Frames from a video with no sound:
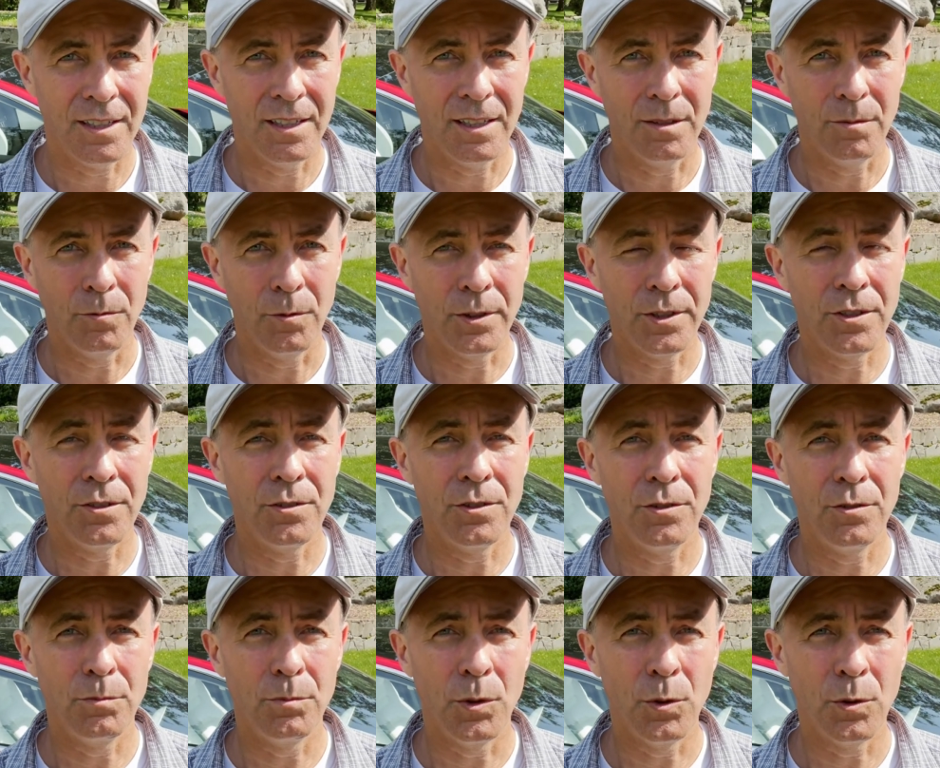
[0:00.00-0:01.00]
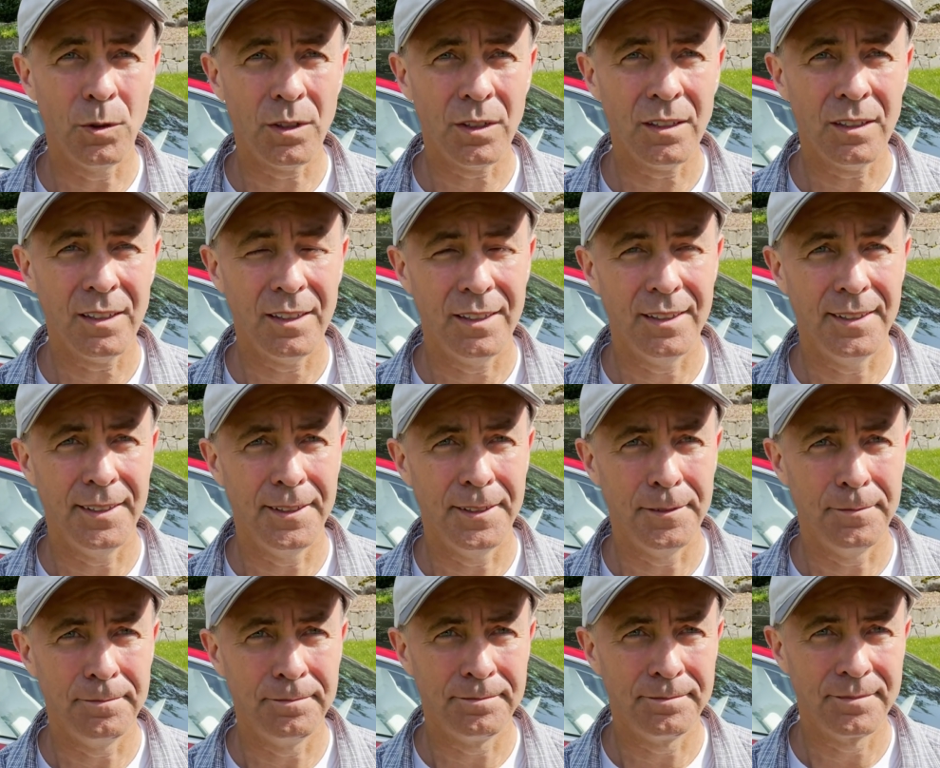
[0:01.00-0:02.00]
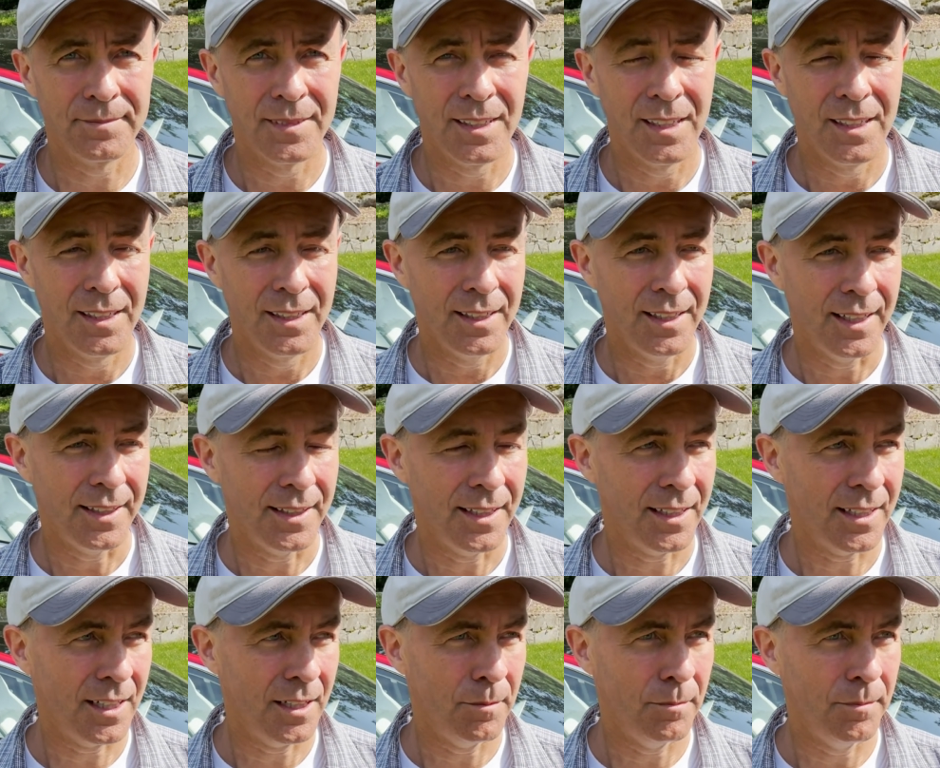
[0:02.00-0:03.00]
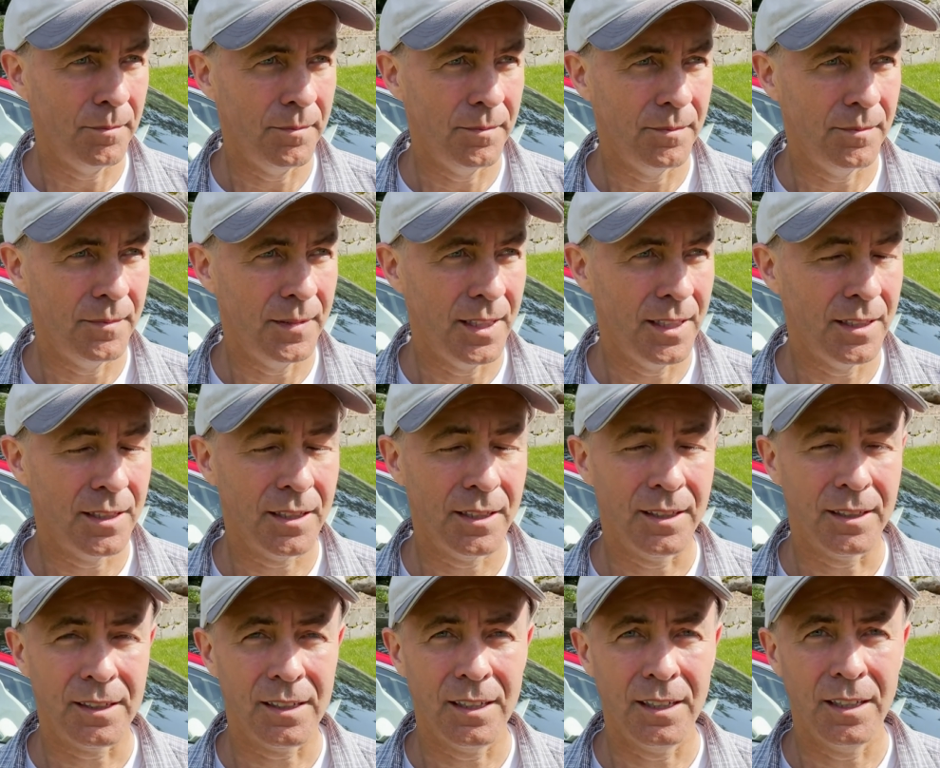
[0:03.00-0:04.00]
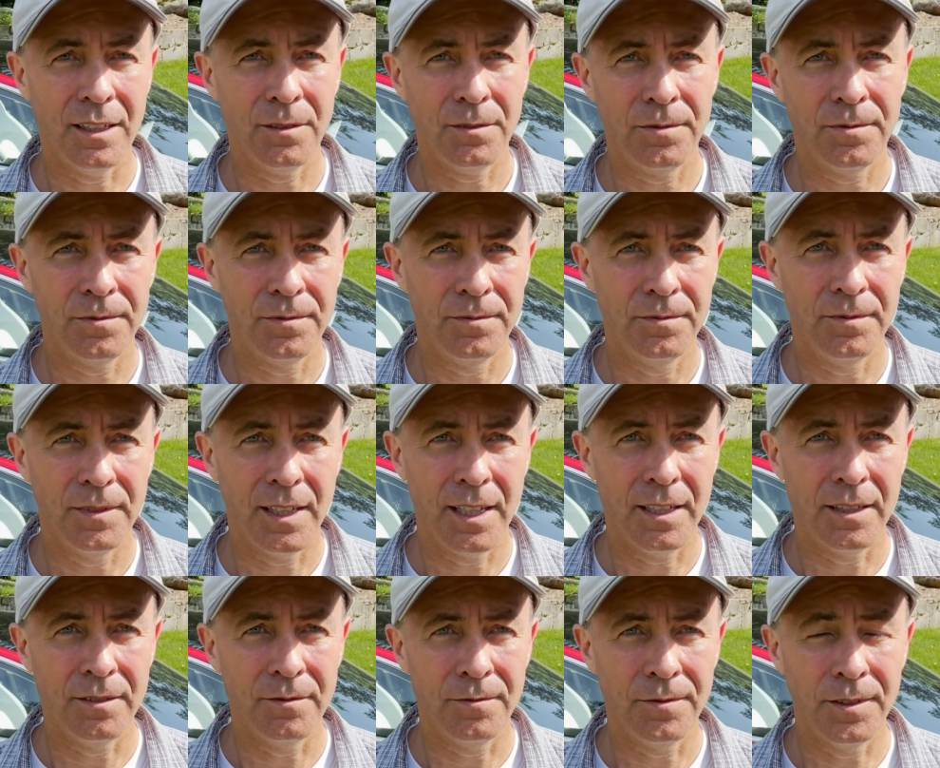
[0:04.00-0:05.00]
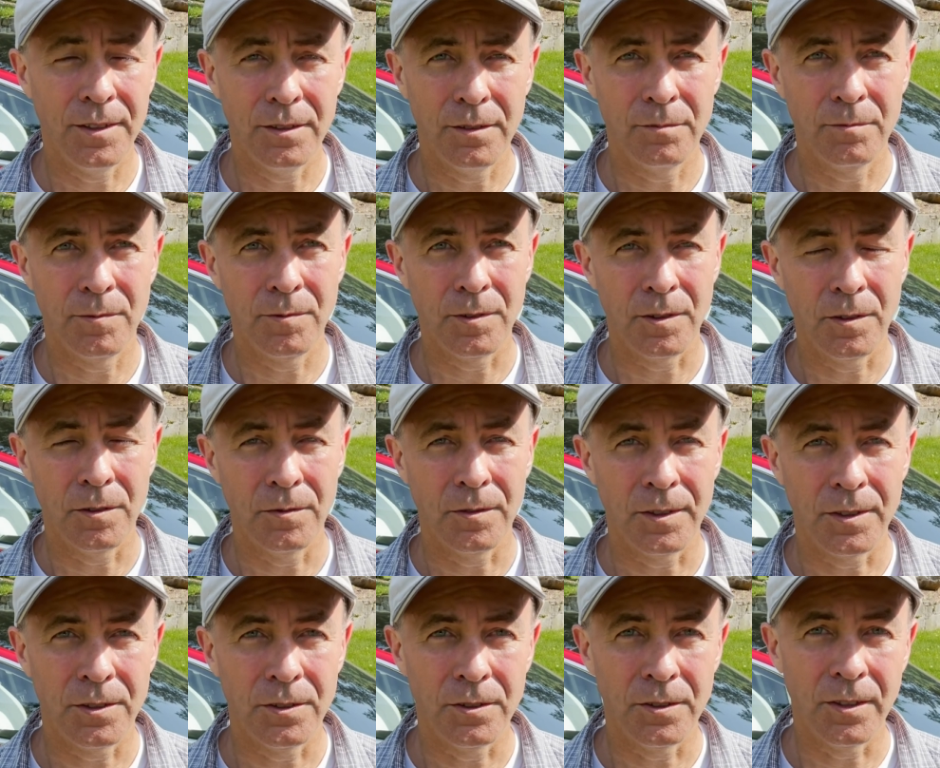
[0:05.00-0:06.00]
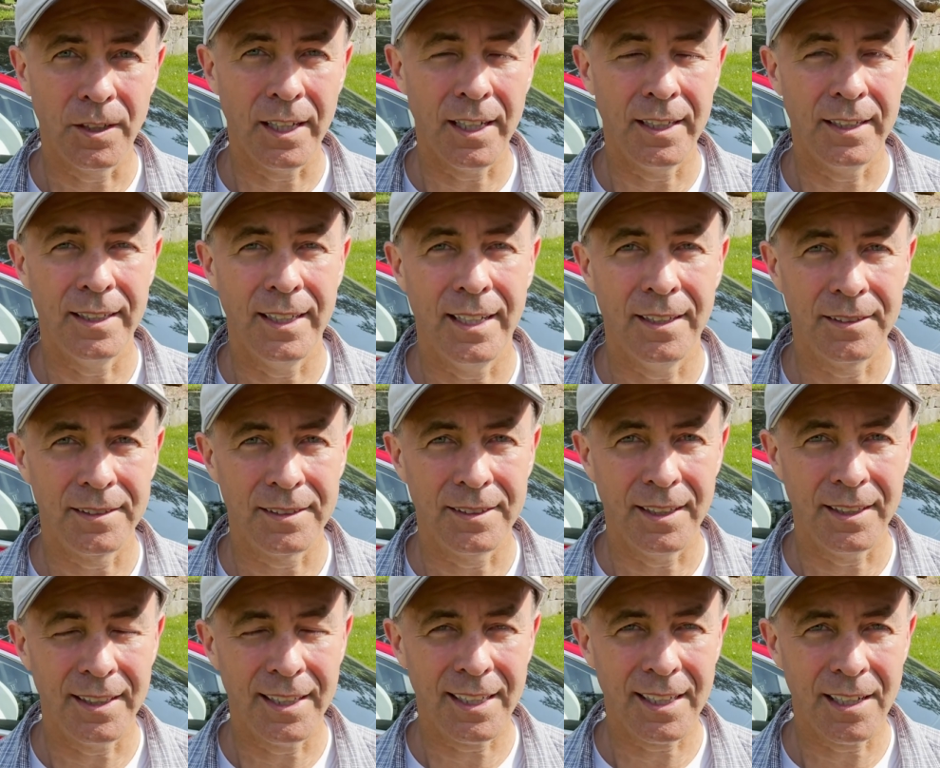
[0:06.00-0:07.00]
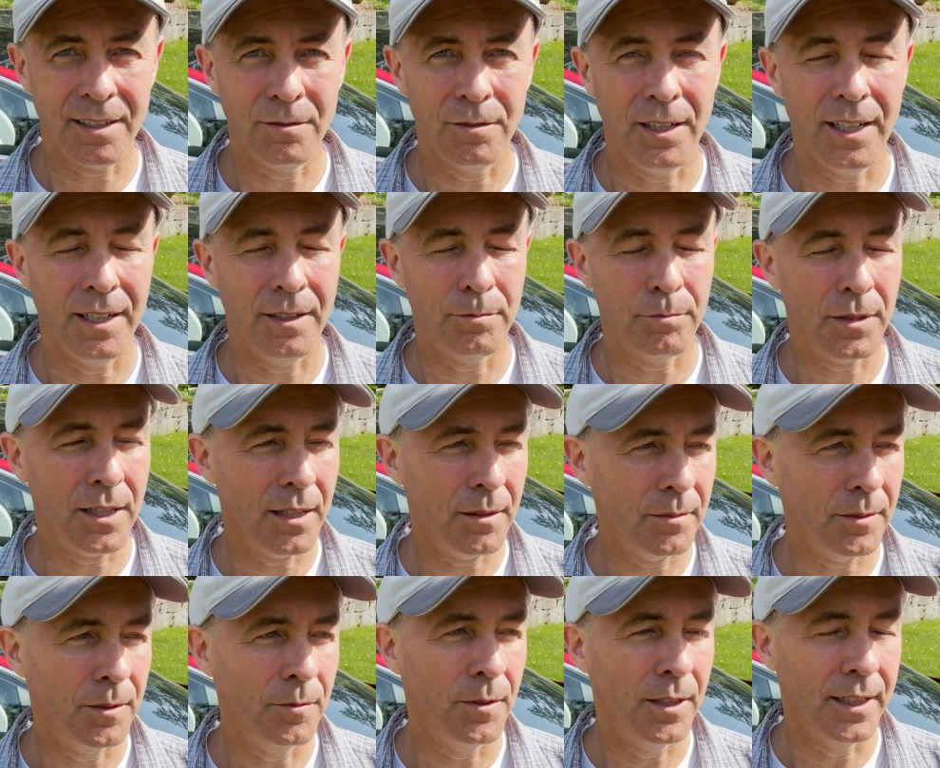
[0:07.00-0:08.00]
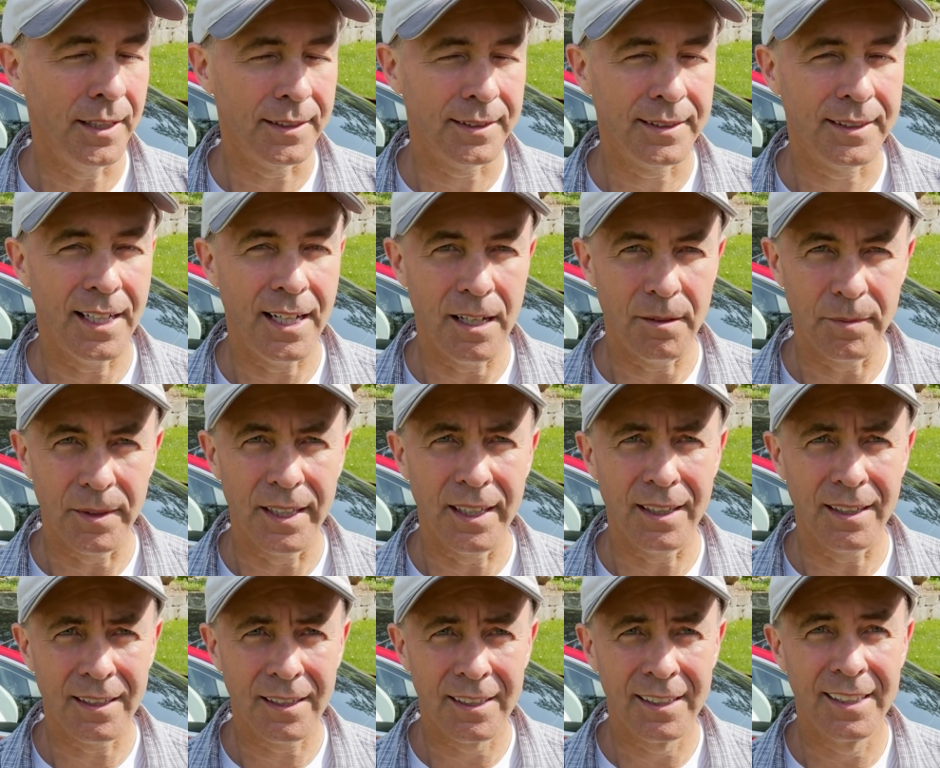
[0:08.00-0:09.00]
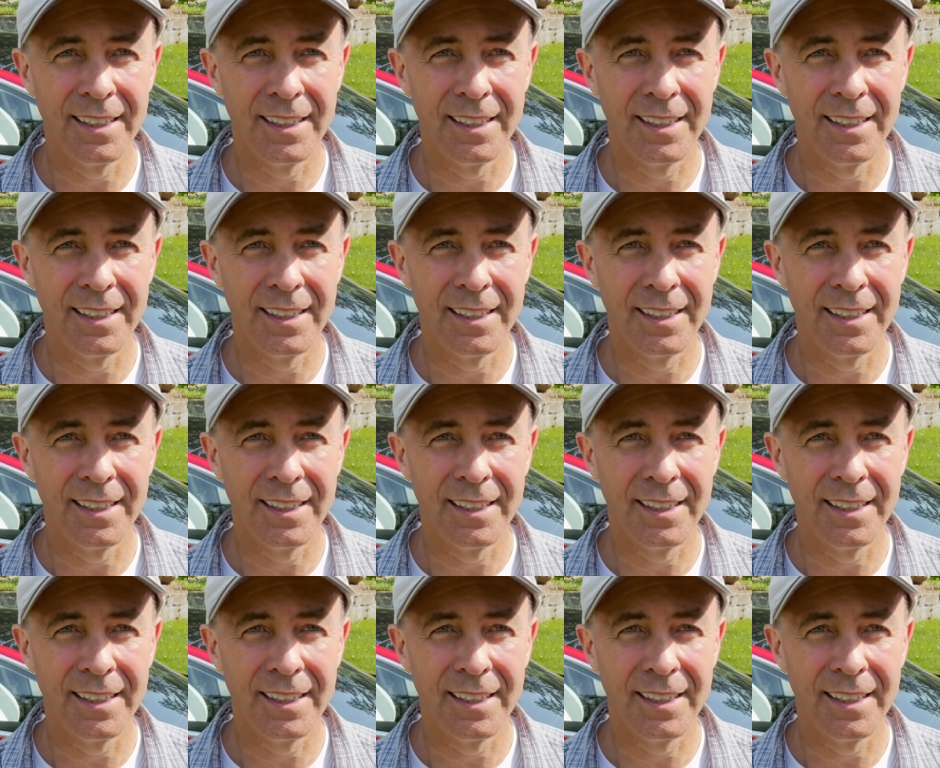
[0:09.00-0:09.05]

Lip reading: Would you do more? I think I'm into the car on film for over $2,000 now, so I think I probably want to stop there.